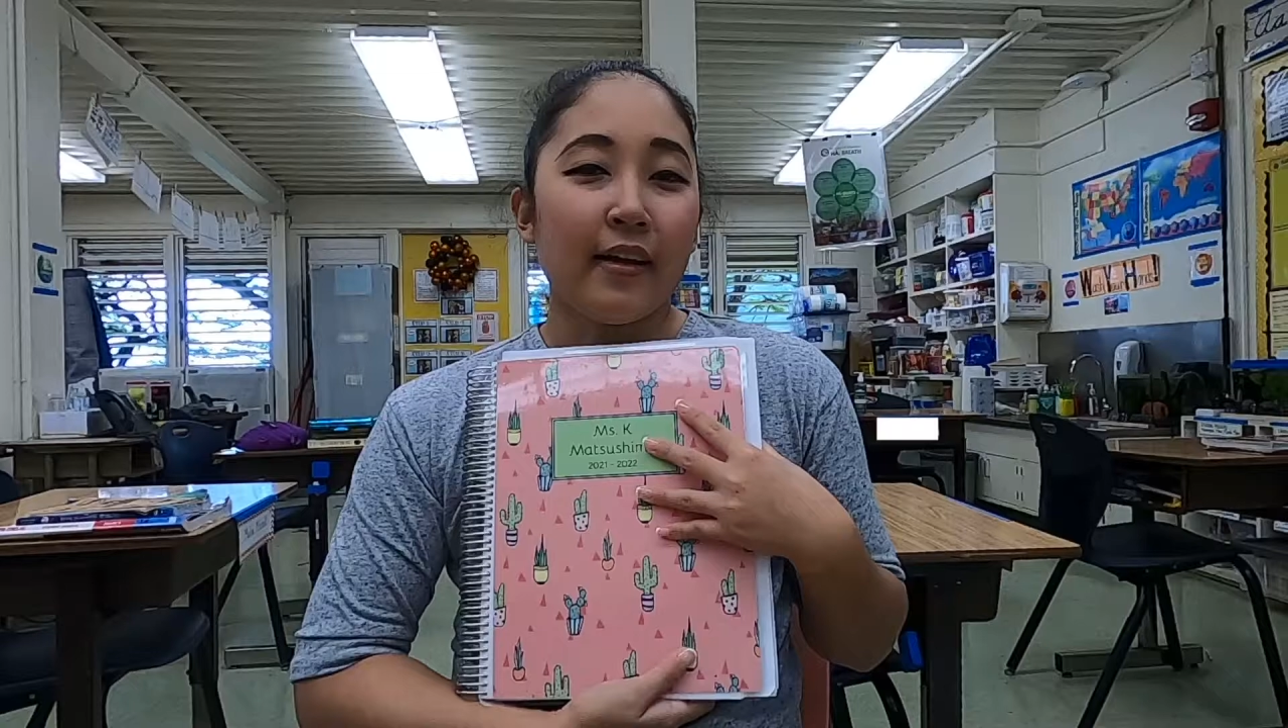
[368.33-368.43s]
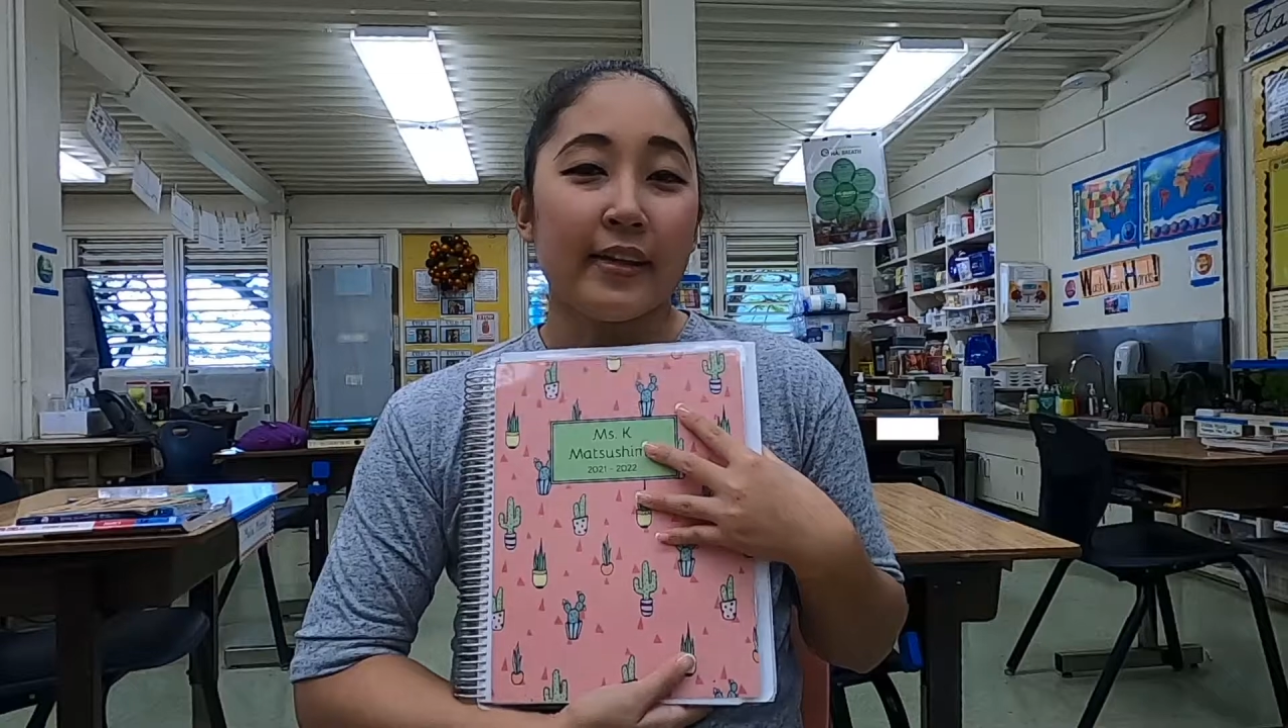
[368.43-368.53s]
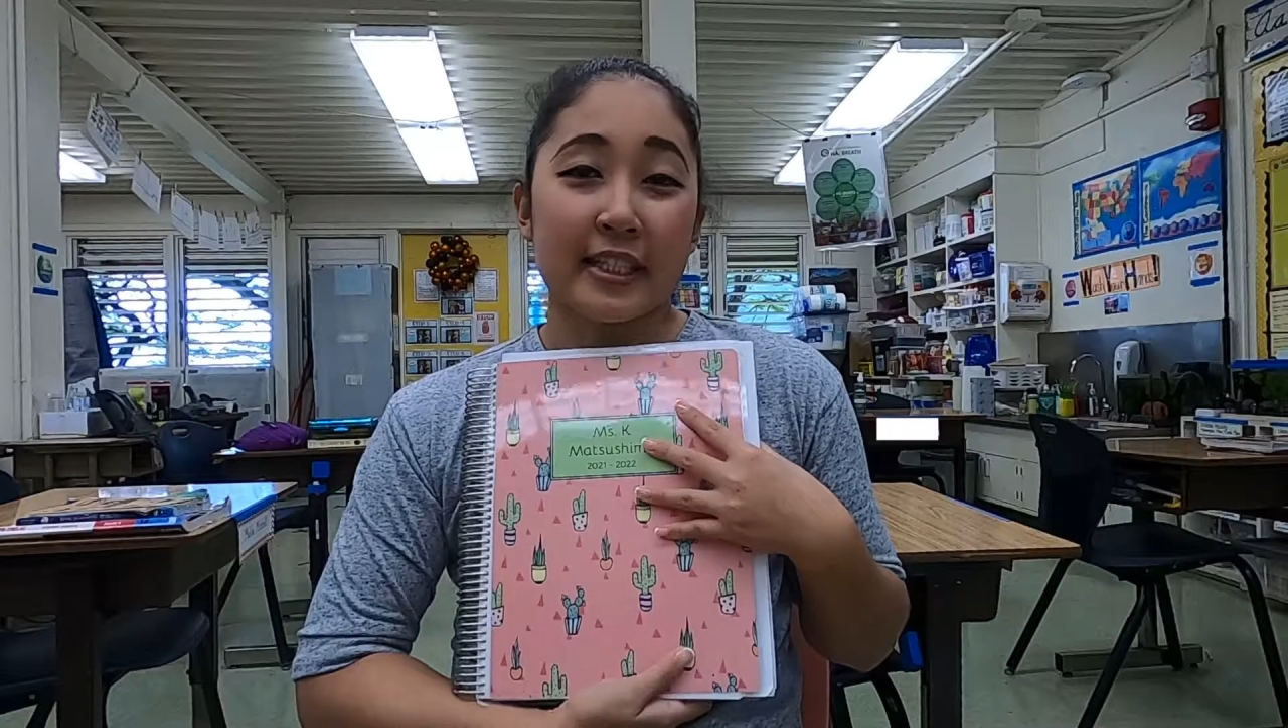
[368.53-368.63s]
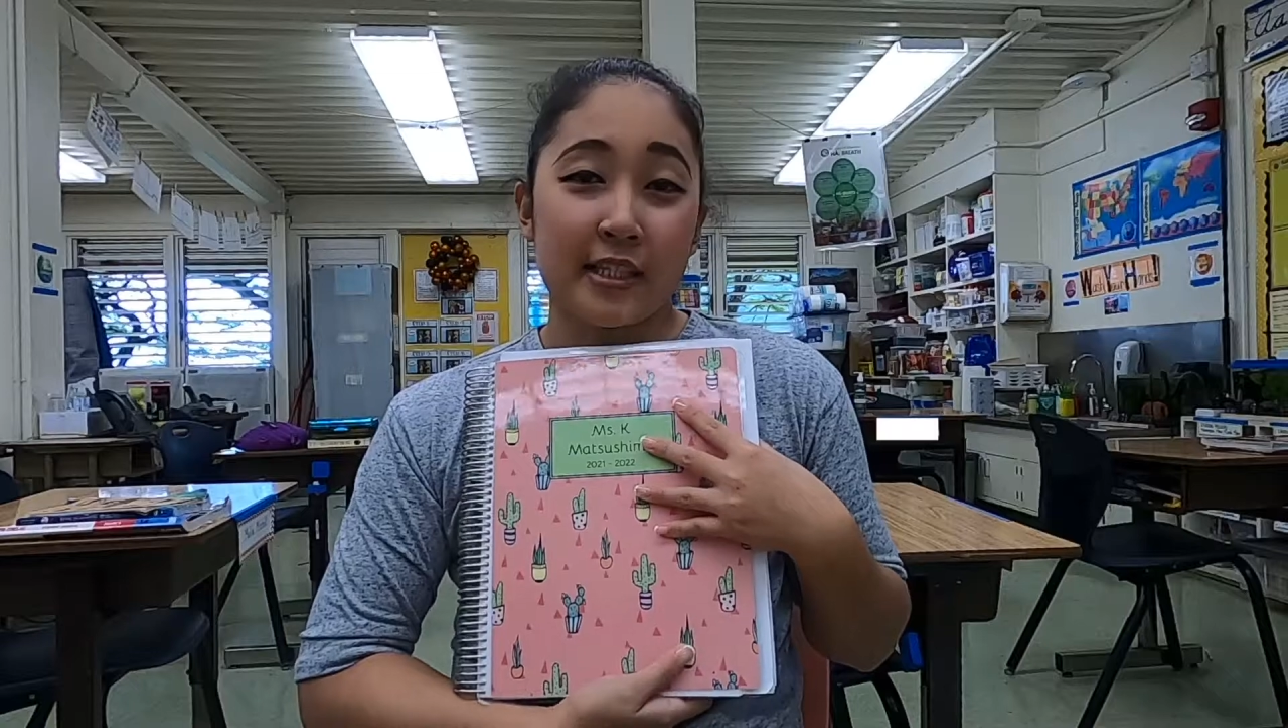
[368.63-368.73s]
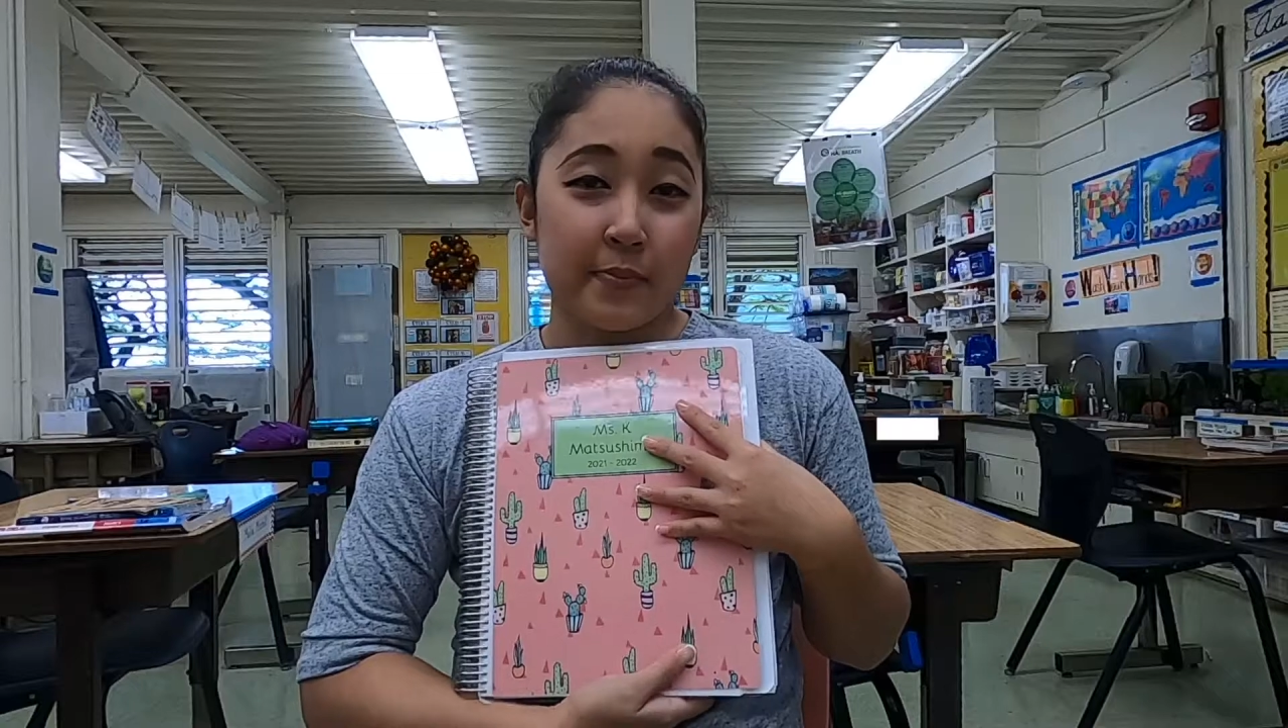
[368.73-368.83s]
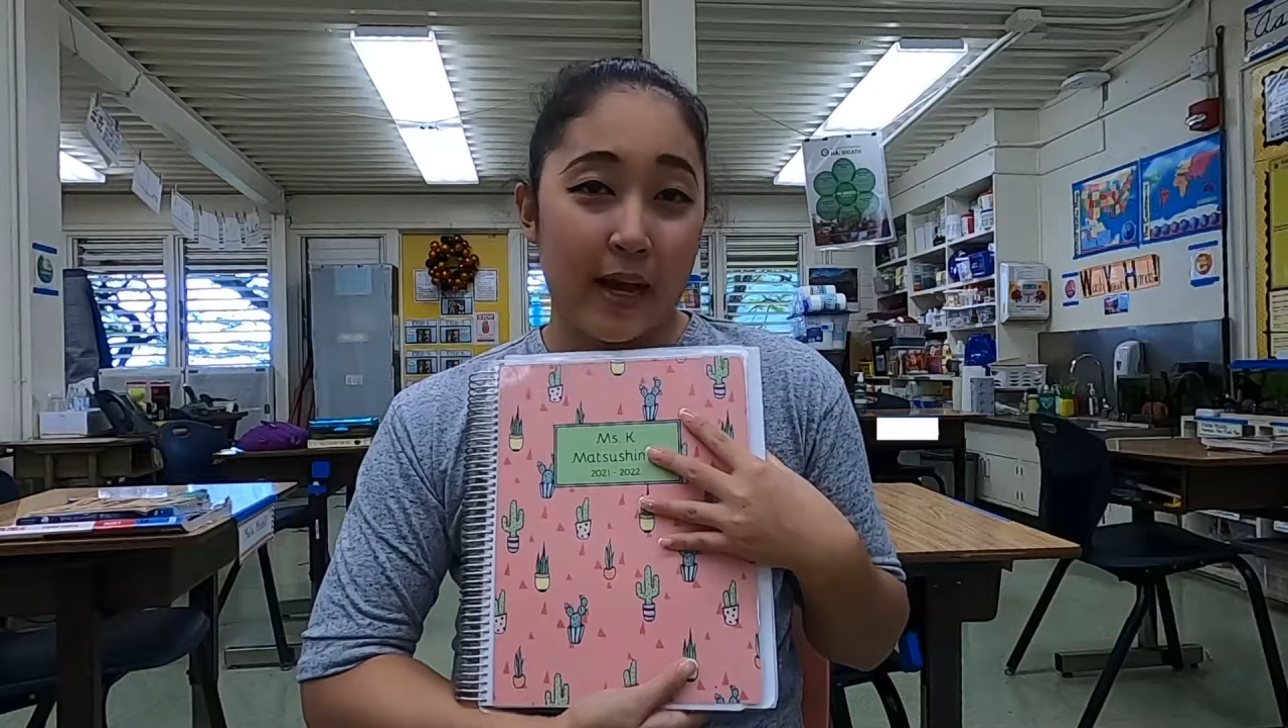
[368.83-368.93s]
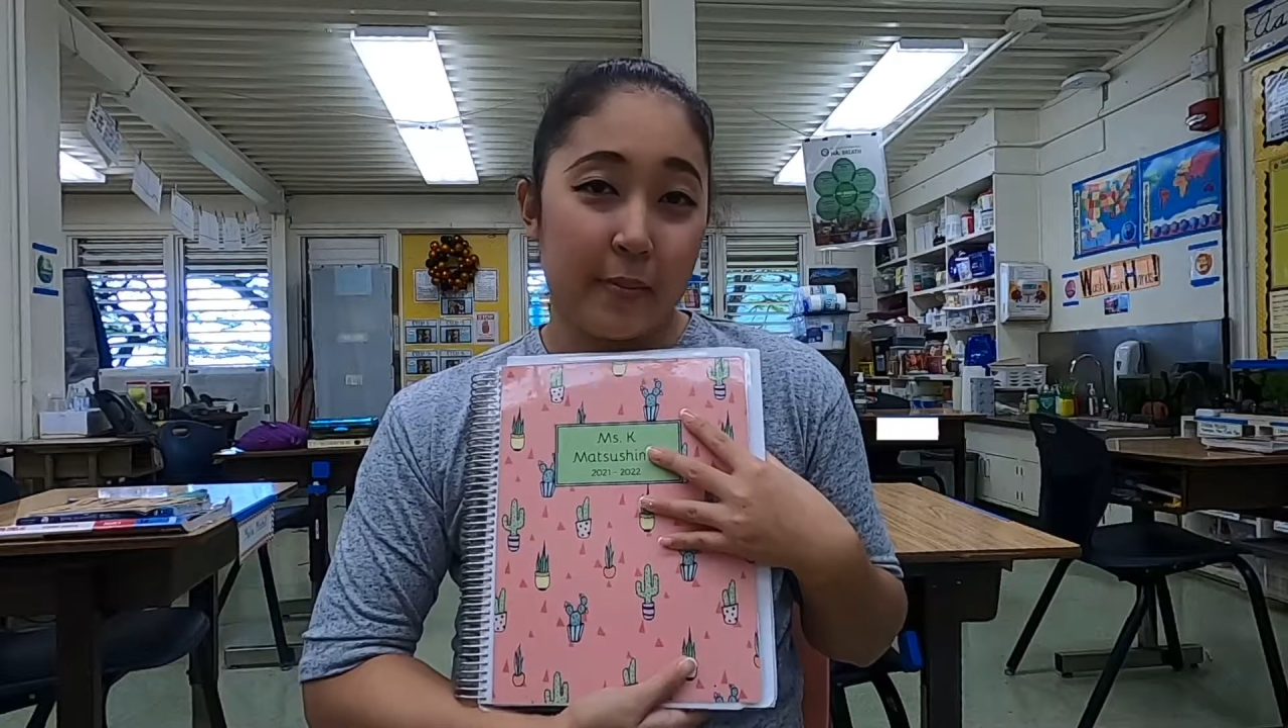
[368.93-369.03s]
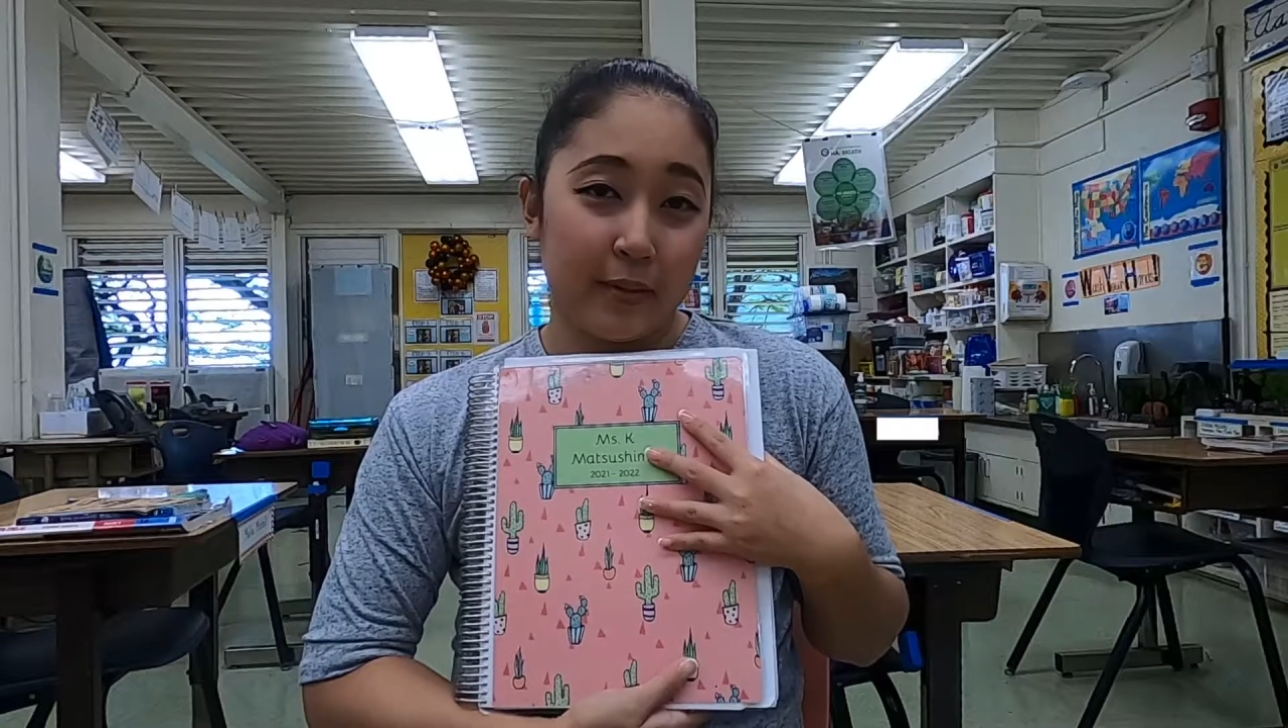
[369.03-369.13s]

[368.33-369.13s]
this is my